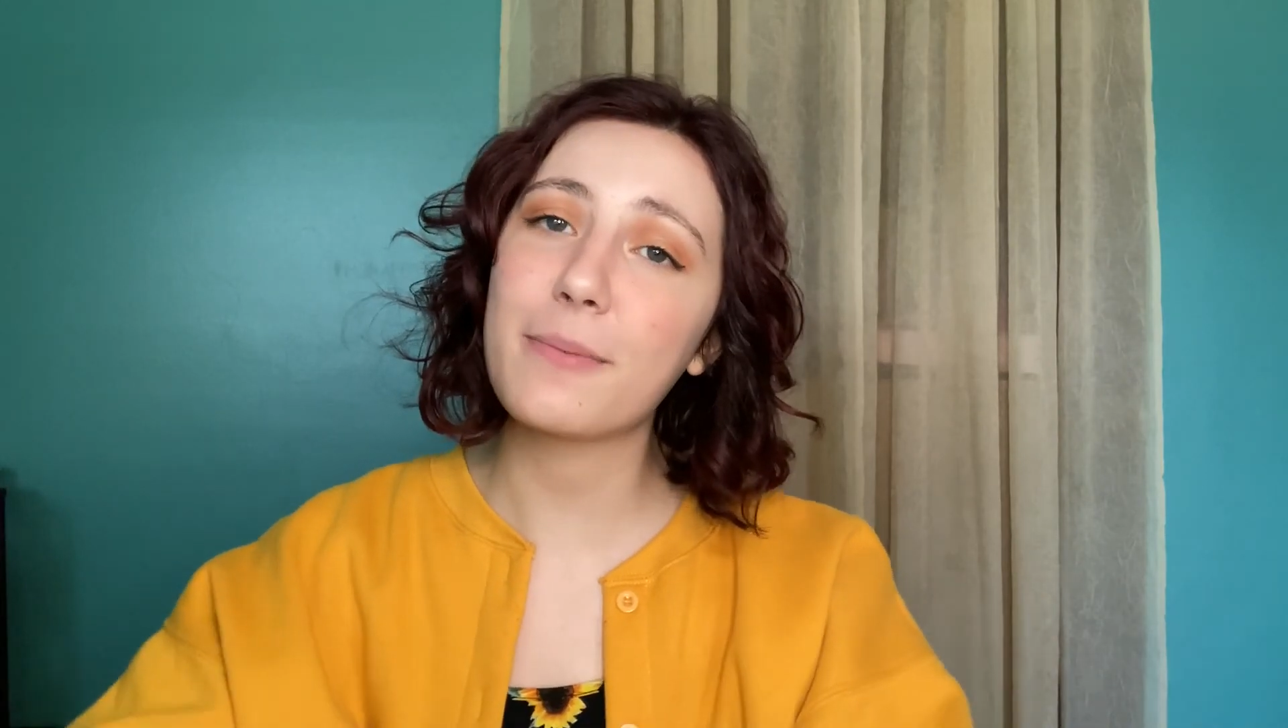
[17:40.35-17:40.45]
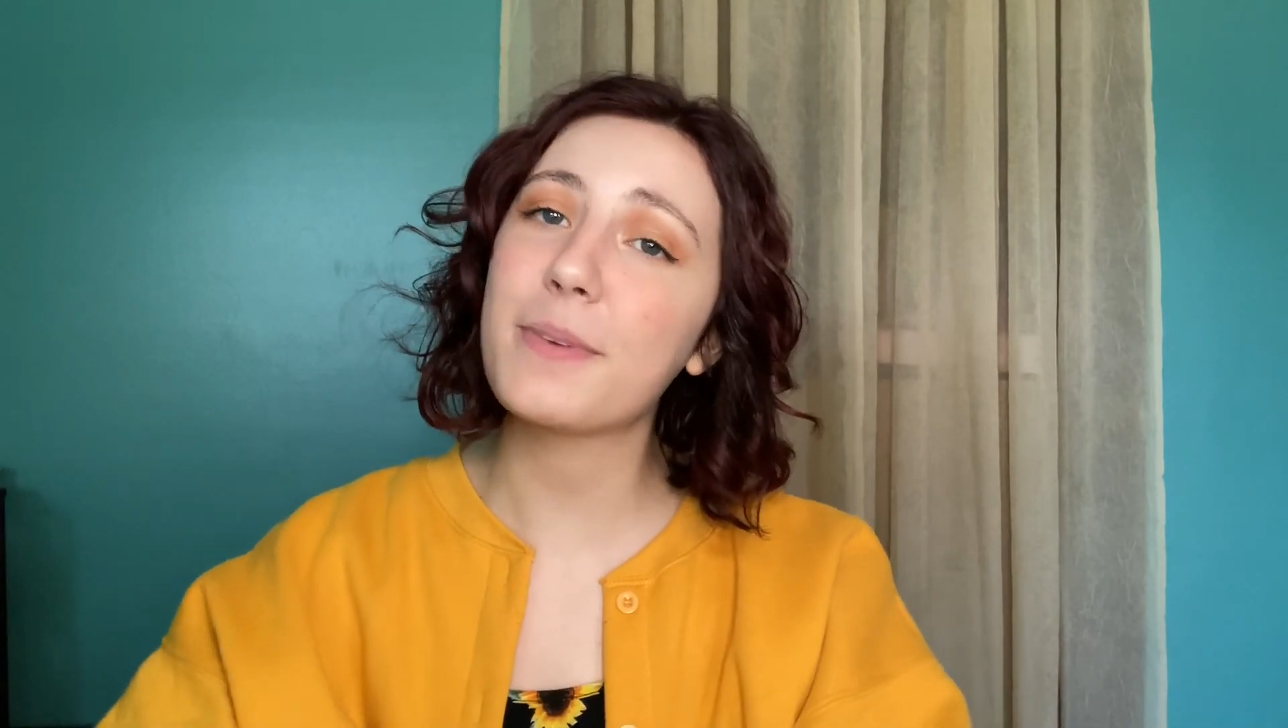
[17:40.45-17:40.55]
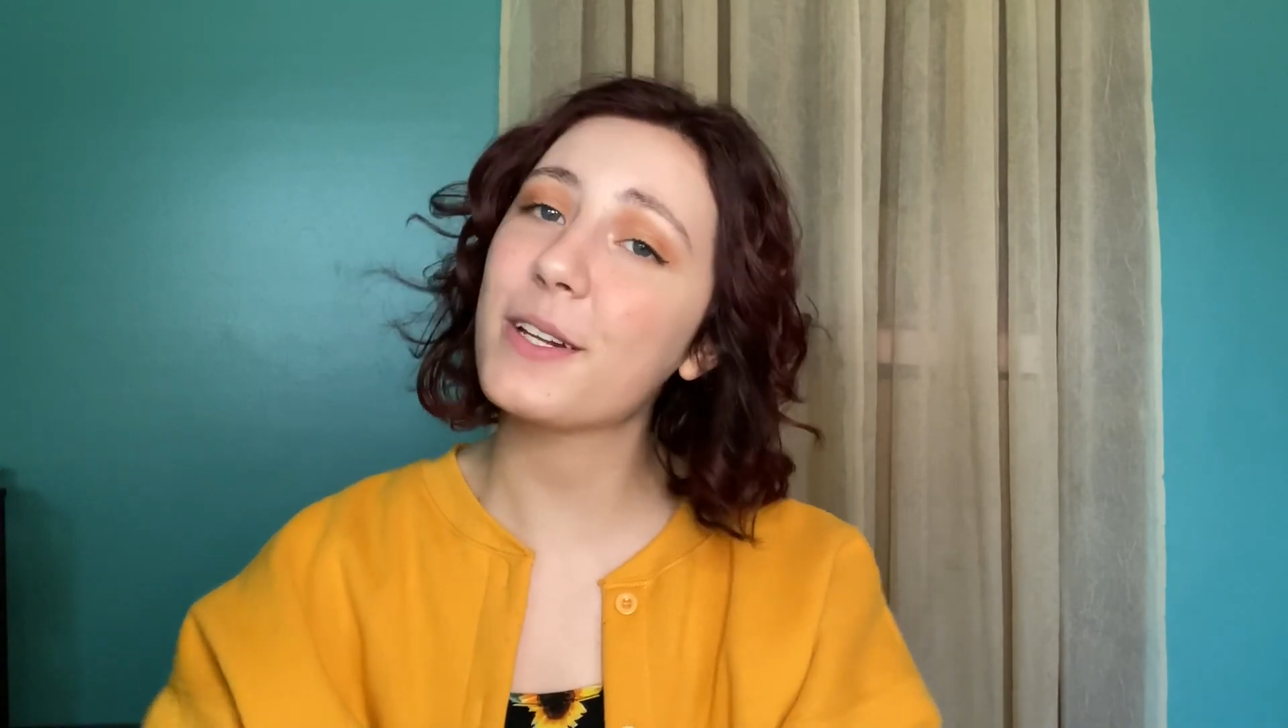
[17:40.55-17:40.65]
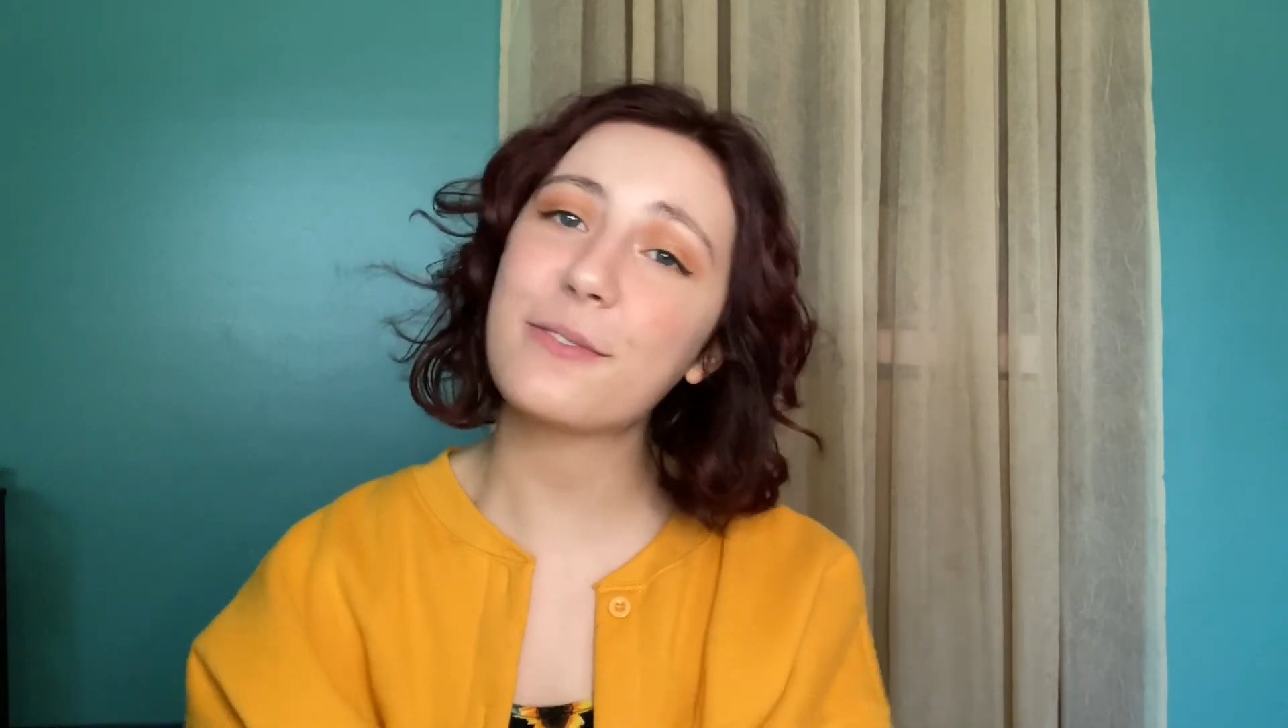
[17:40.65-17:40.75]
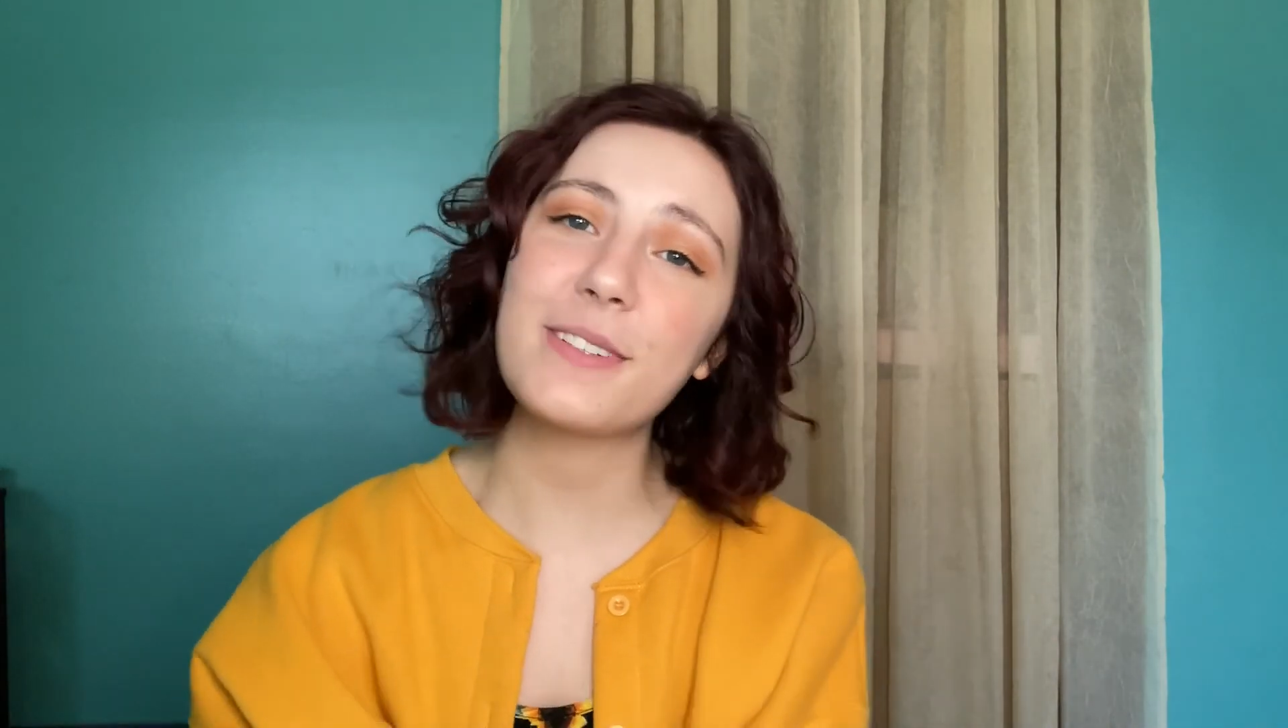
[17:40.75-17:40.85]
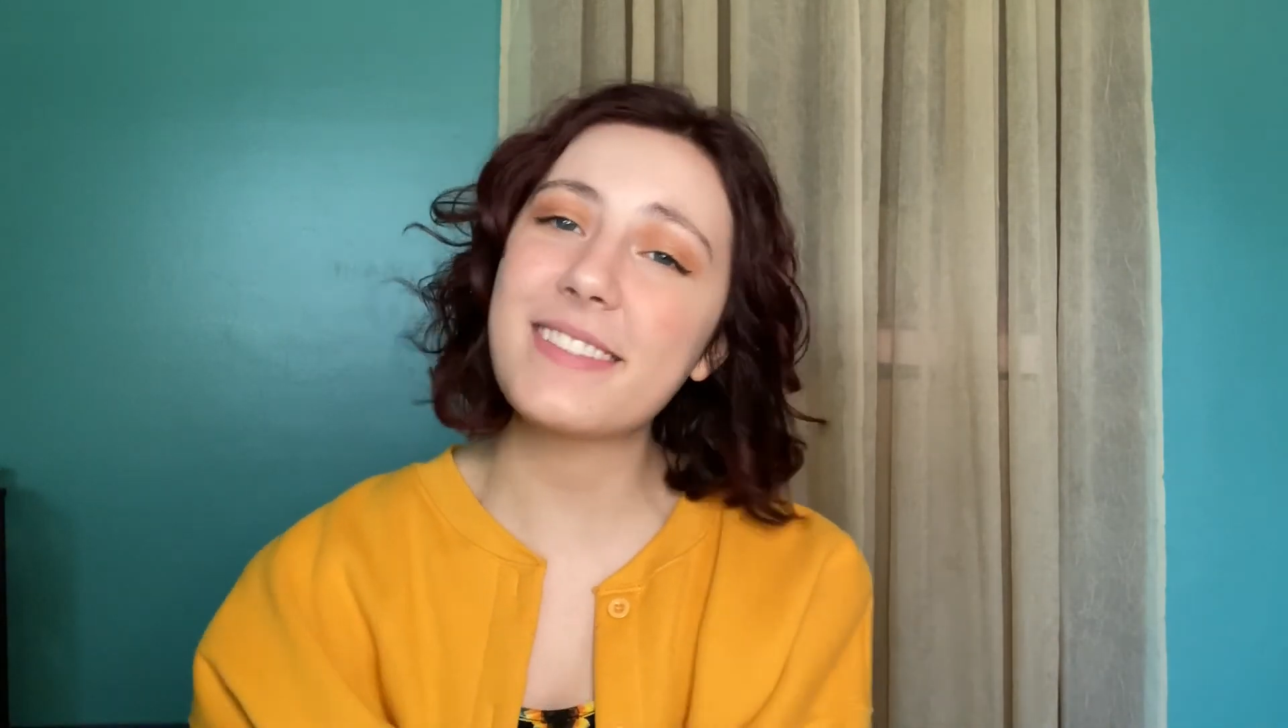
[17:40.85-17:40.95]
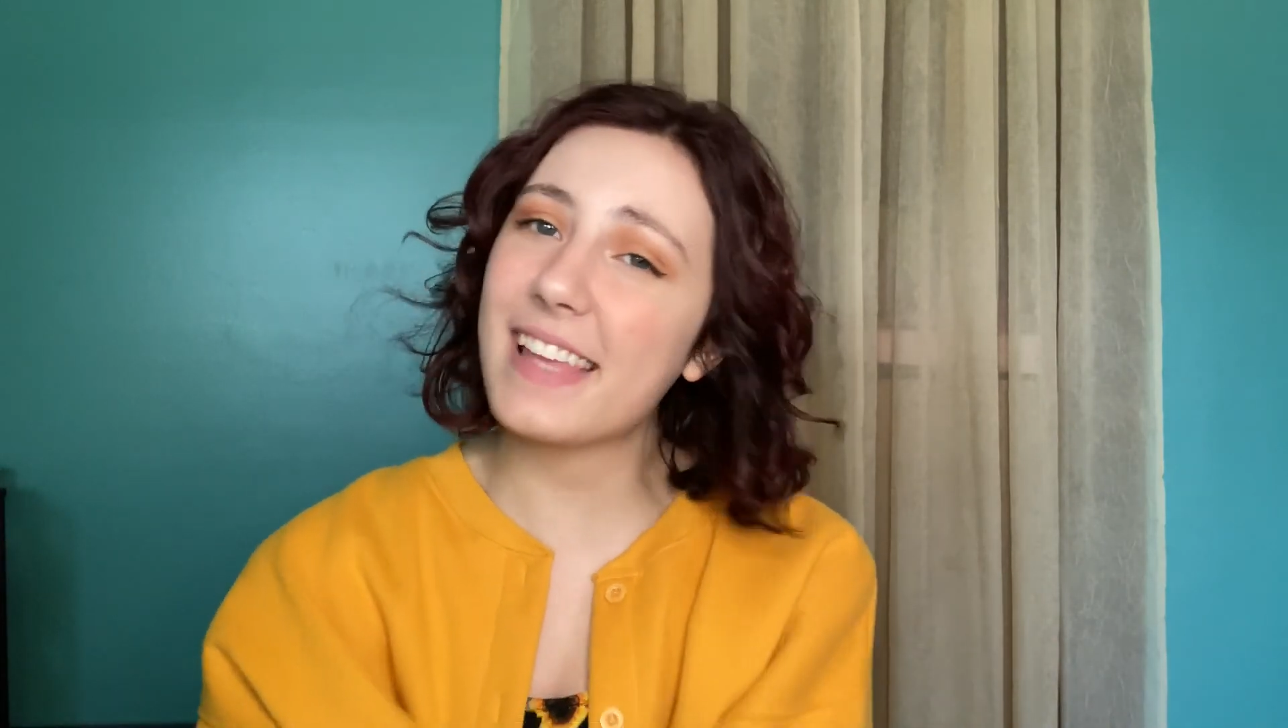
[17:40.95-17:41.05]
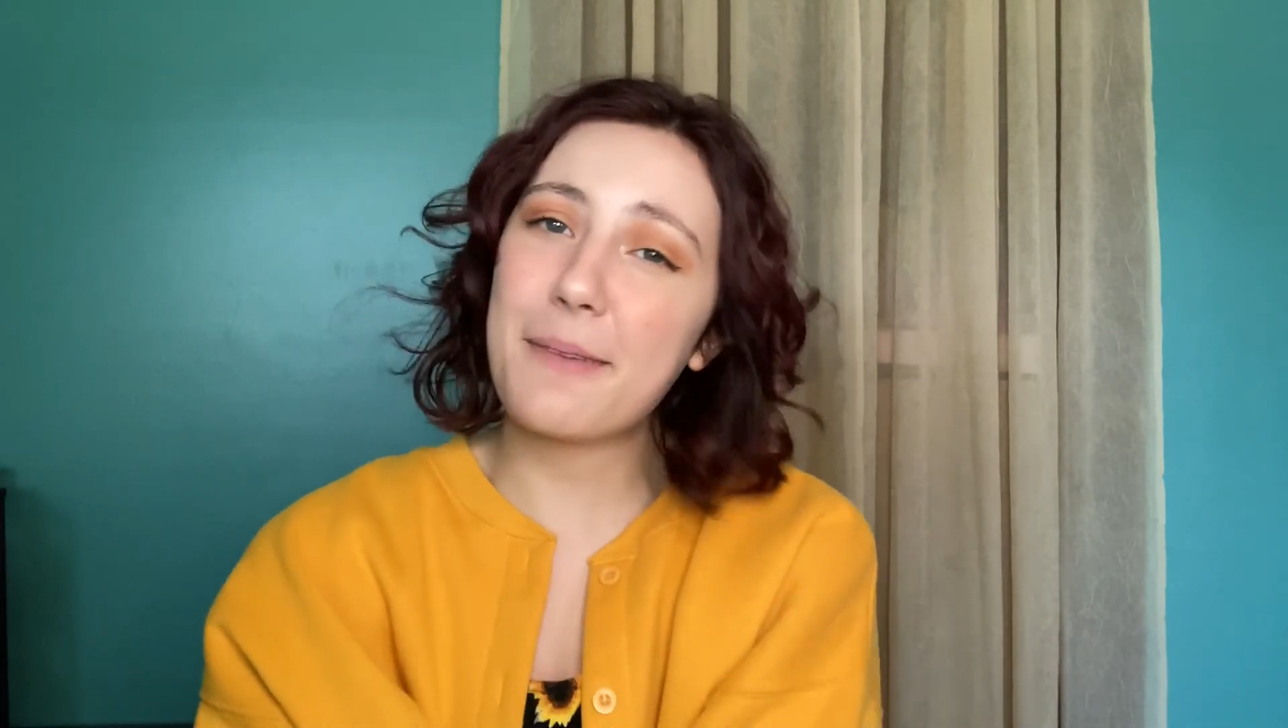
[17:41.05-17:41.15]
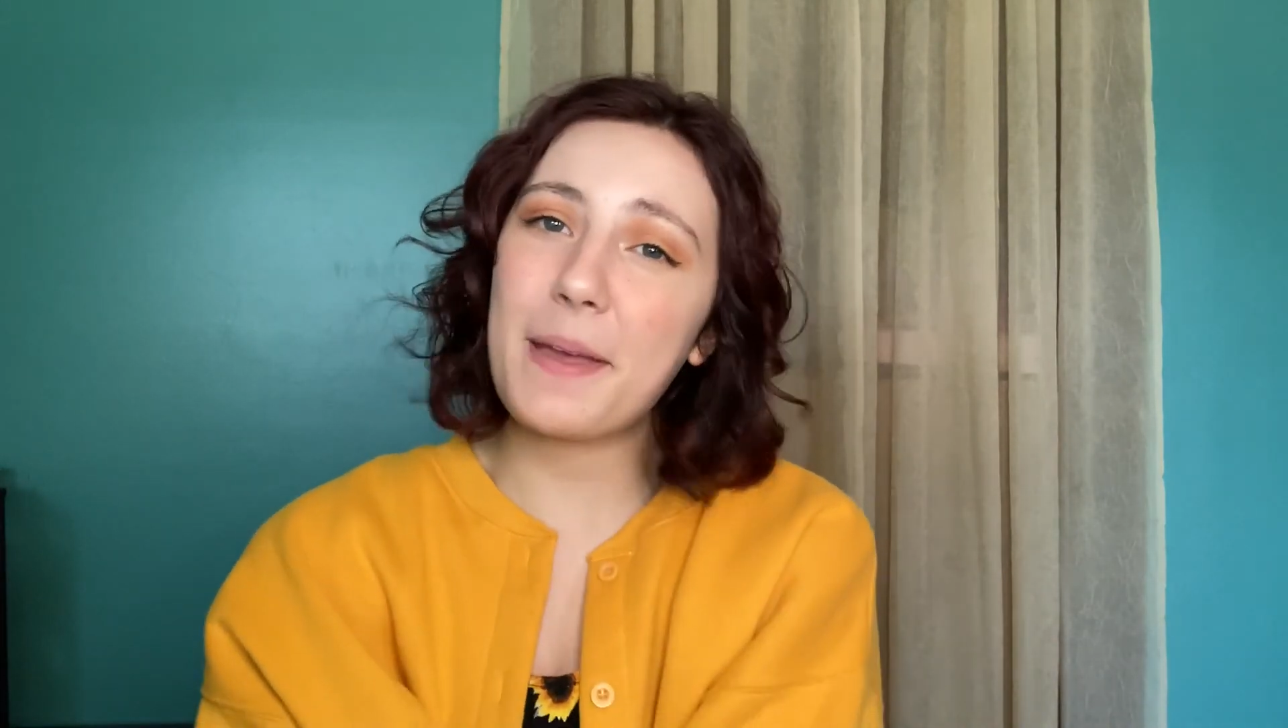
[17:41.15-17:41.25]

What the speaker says: a beautiful day,